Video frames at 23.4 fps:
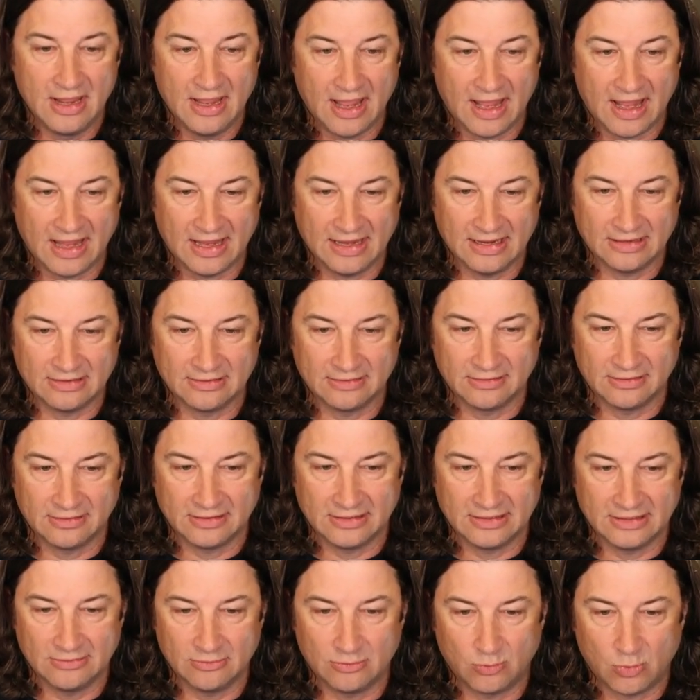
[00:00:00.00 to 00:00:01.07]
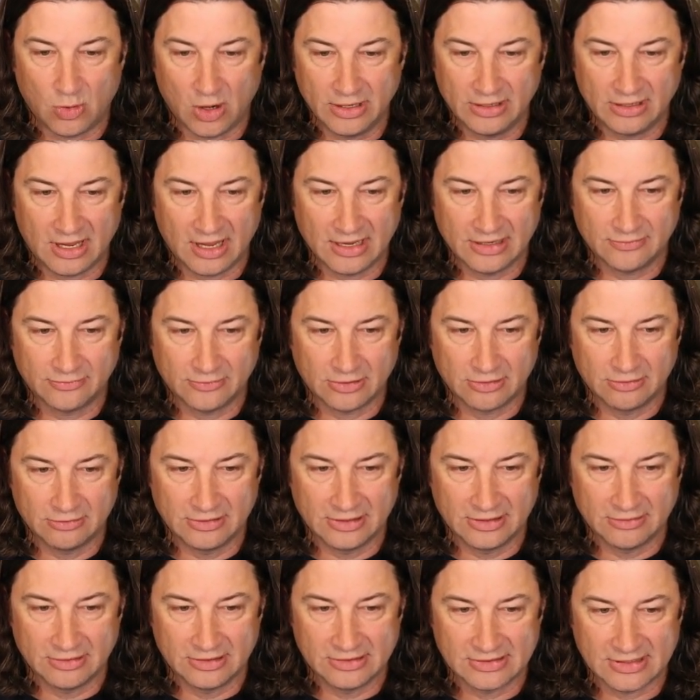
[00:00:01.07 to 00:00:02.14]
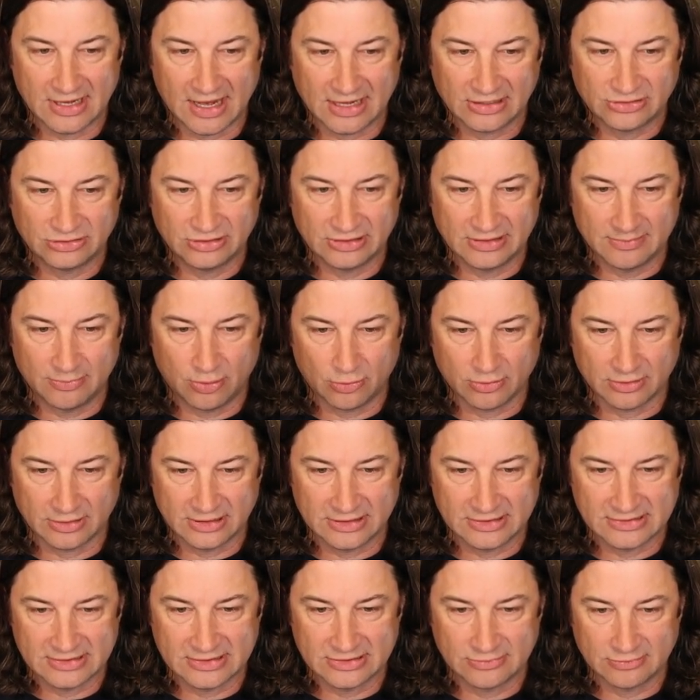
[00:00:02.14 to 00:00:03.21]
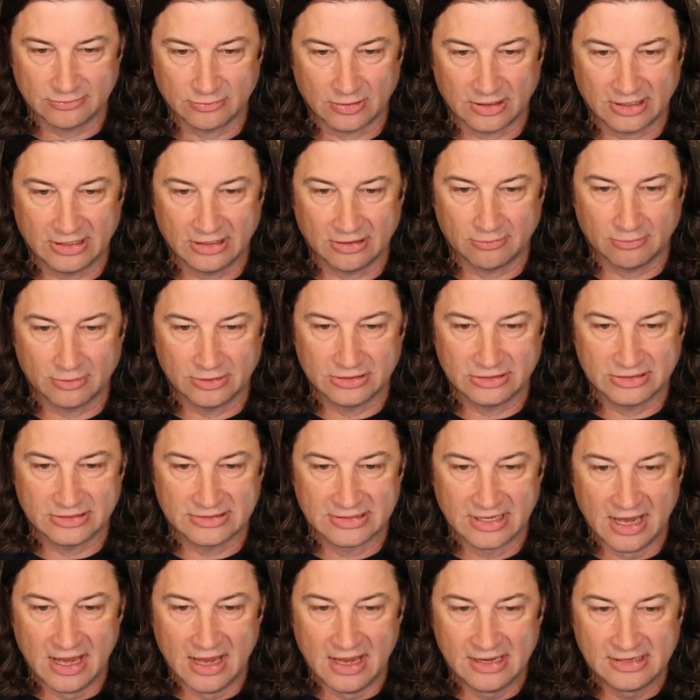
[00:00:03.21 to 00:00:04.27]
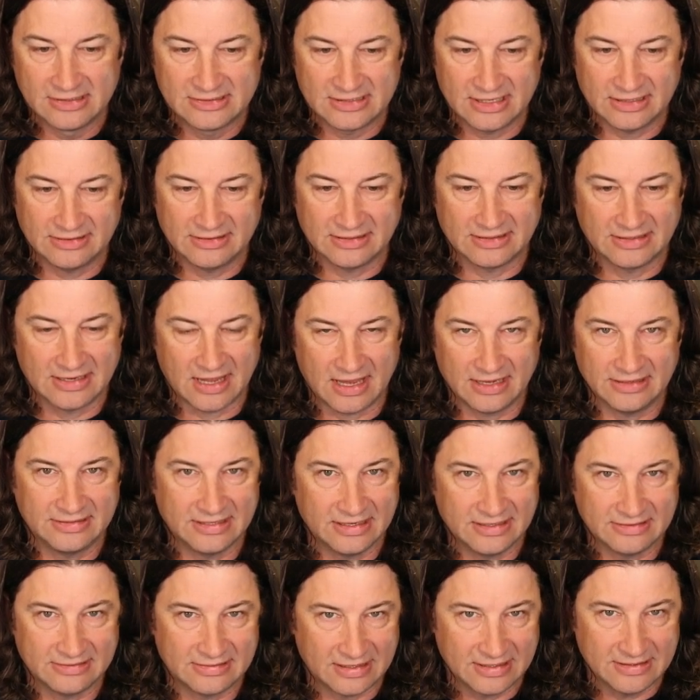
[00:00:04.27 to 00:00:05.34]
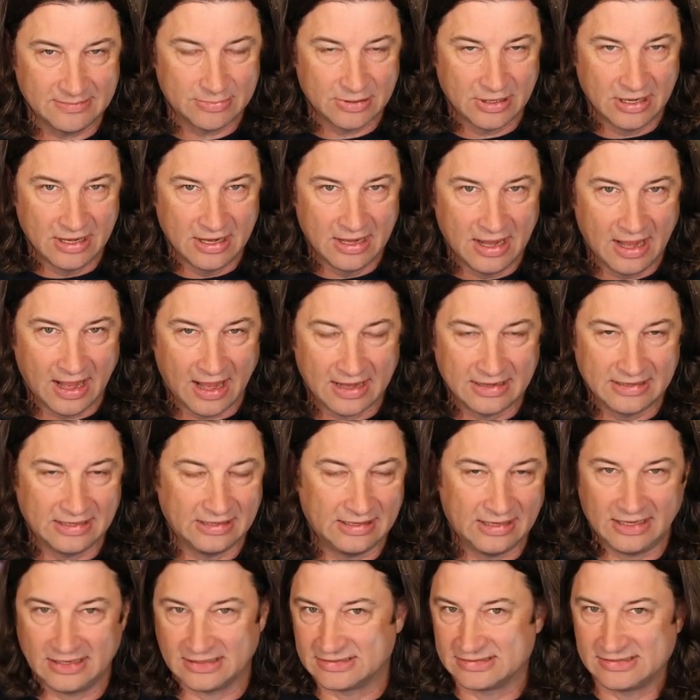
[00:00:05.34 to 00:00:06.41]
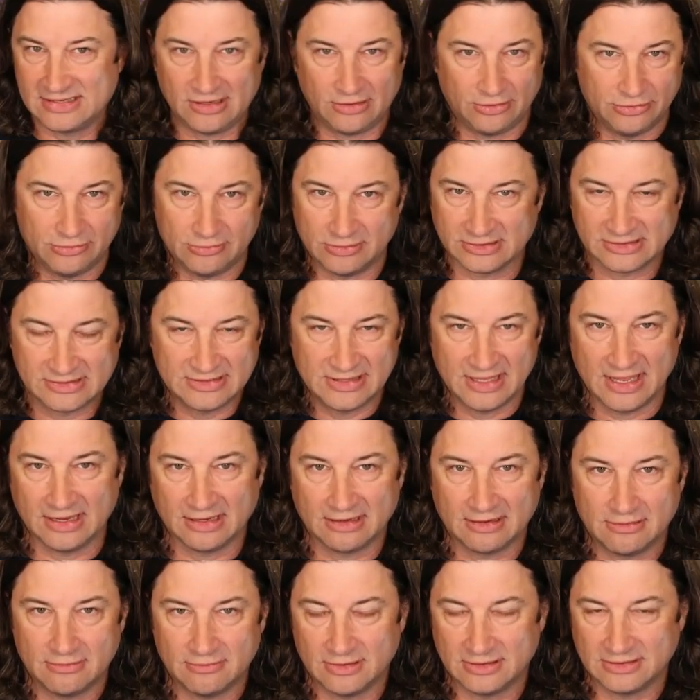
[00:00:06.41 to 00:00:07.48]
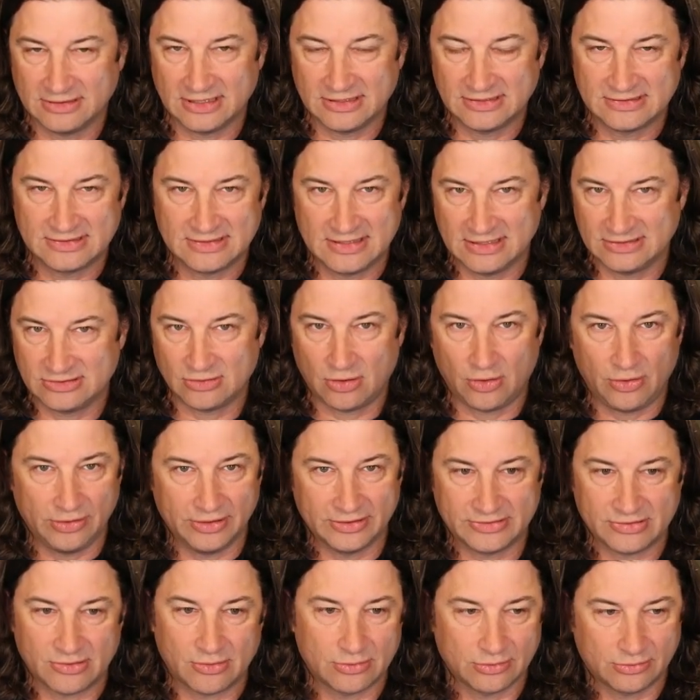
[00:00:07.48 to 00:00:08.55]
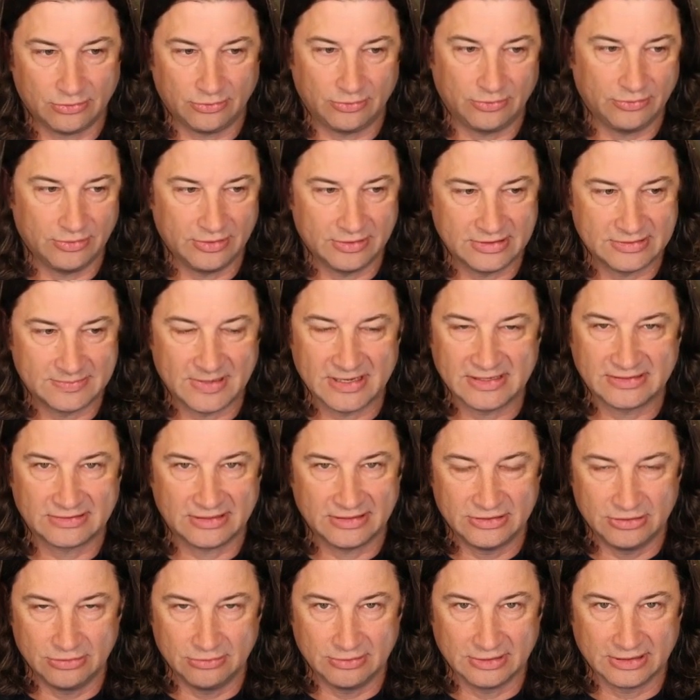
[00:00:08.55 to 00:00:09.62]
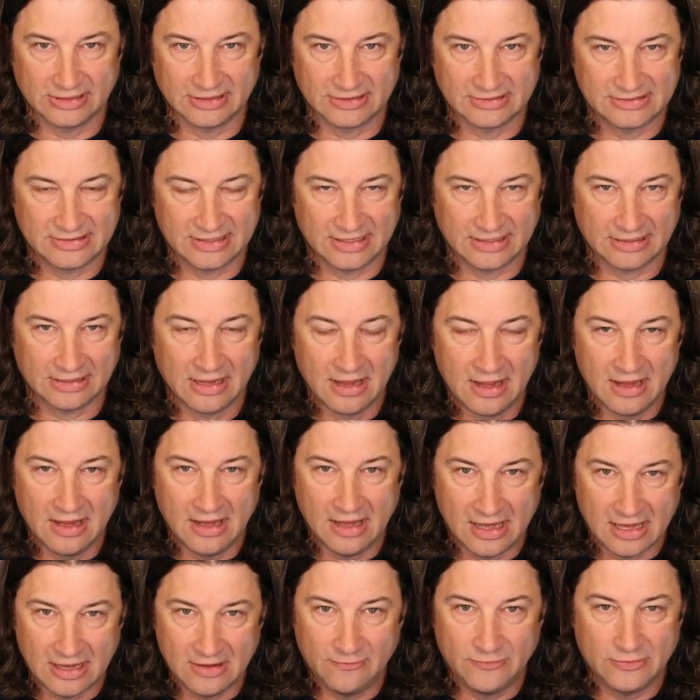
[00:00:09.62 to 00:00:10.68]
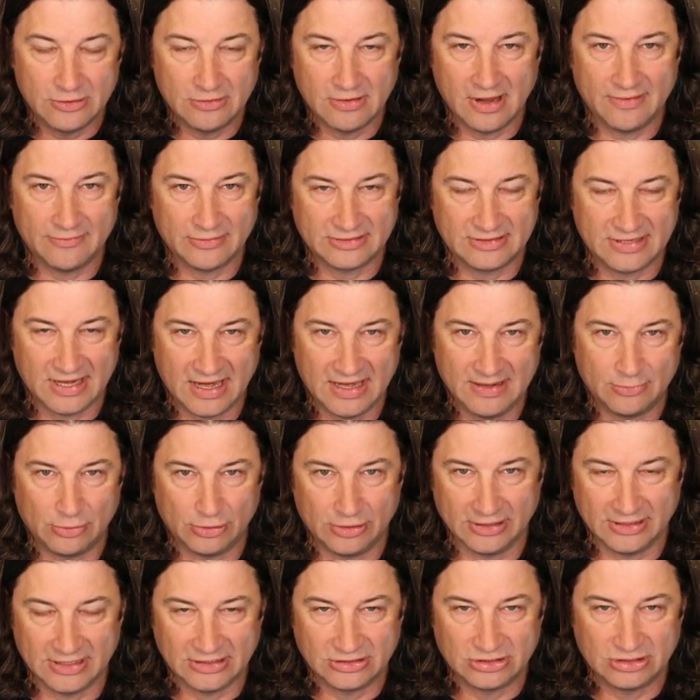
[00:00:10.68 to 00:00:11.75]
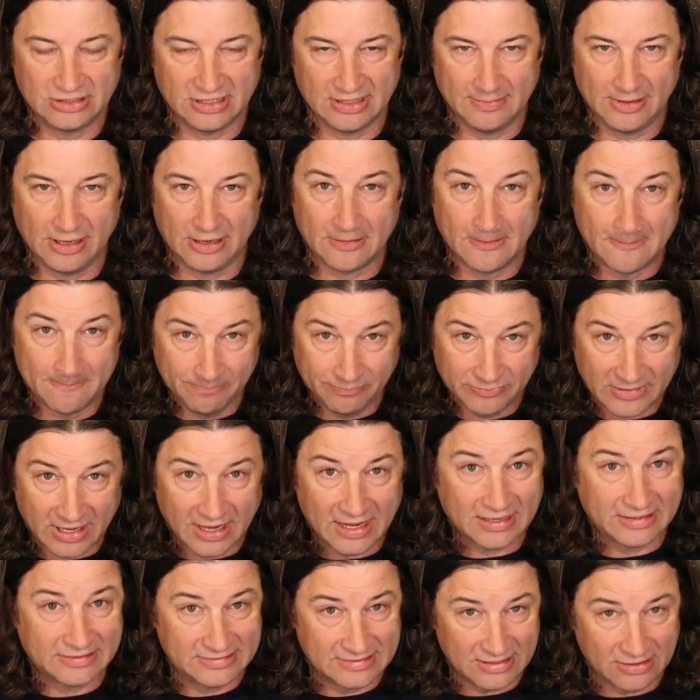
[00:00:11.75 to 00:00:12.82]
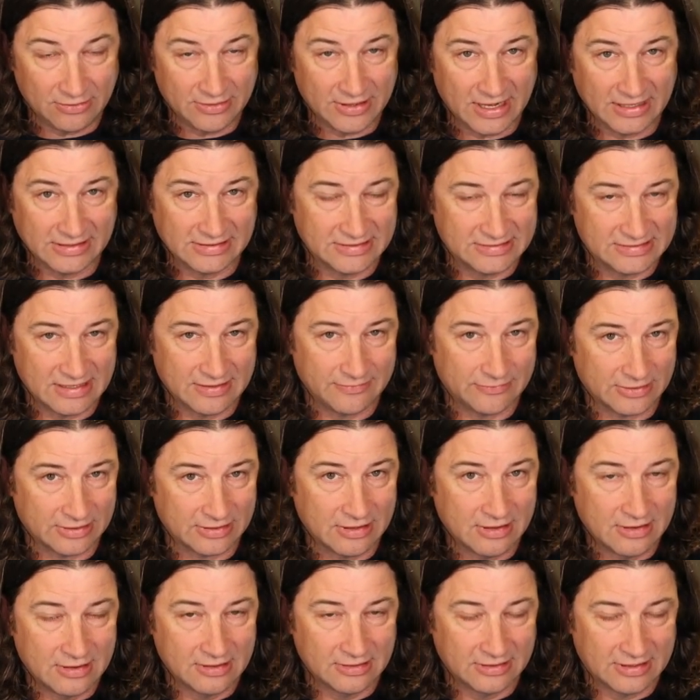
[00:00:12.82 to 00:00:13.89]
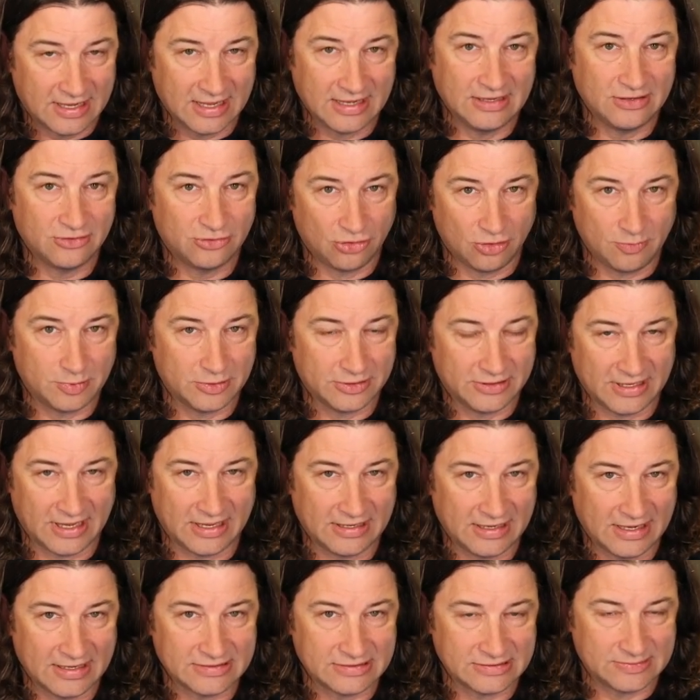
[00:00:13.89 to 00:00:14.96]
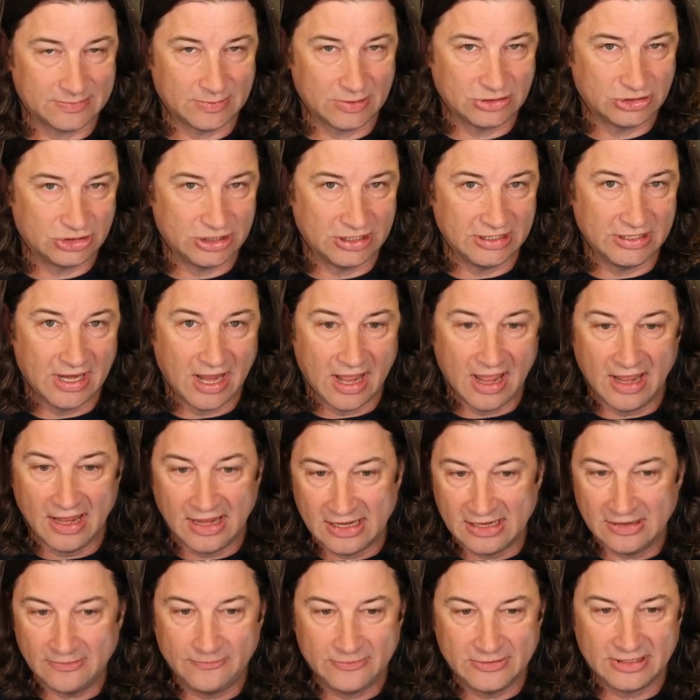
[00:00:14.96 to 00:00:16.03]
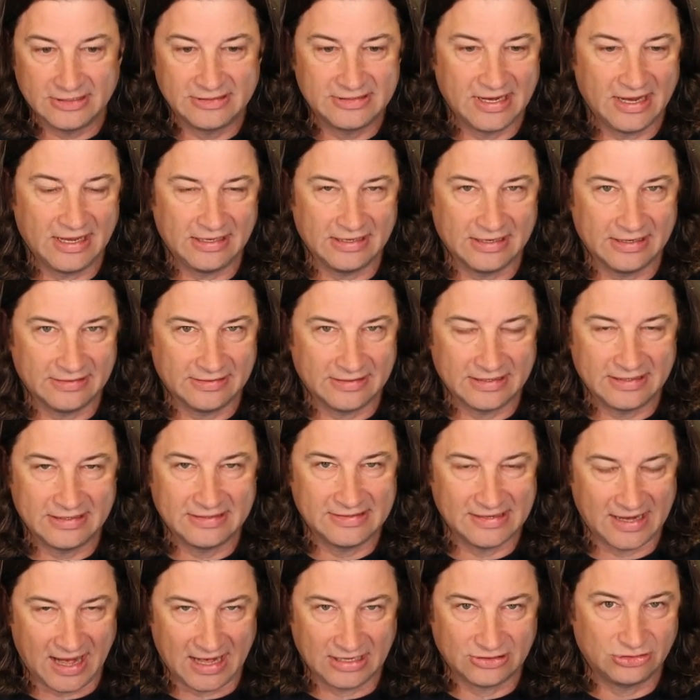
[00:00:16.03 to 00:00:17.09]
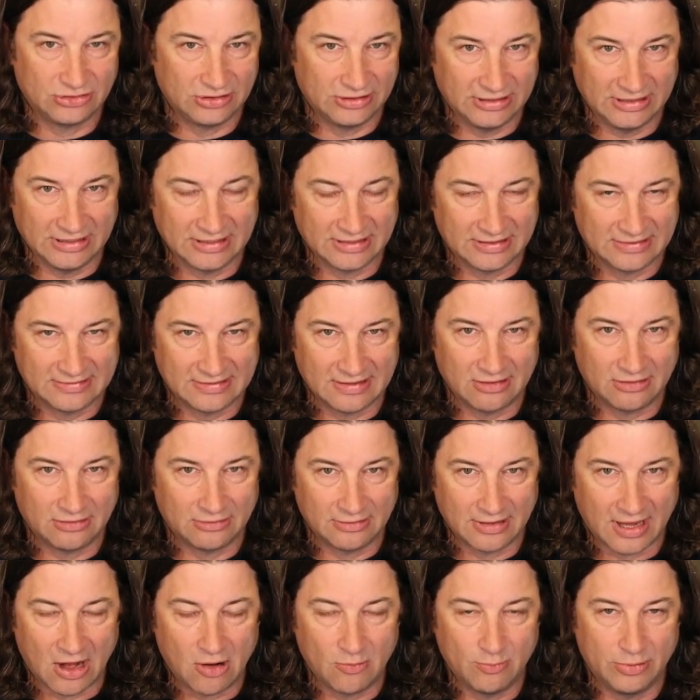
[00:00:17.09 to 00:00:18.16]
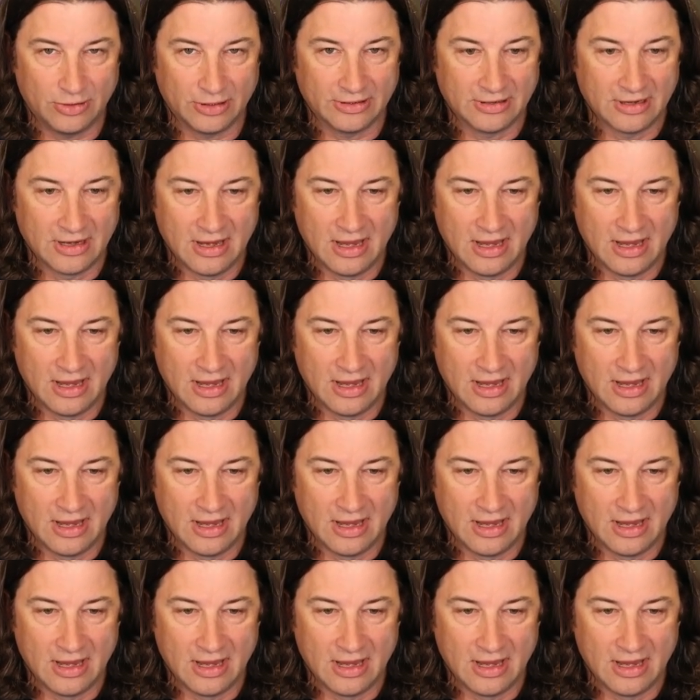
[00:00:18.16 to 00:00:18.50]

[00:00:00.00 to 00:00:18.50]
And the one line of code that is actually important is this one right here, where you just set the content type and then let Excel do its thing, right? That's all this article is basically doing, is saying, if you have a table in HTML, Excel 97 can interpret that as a spreadsheet if you tell it that it's actually an Excel output.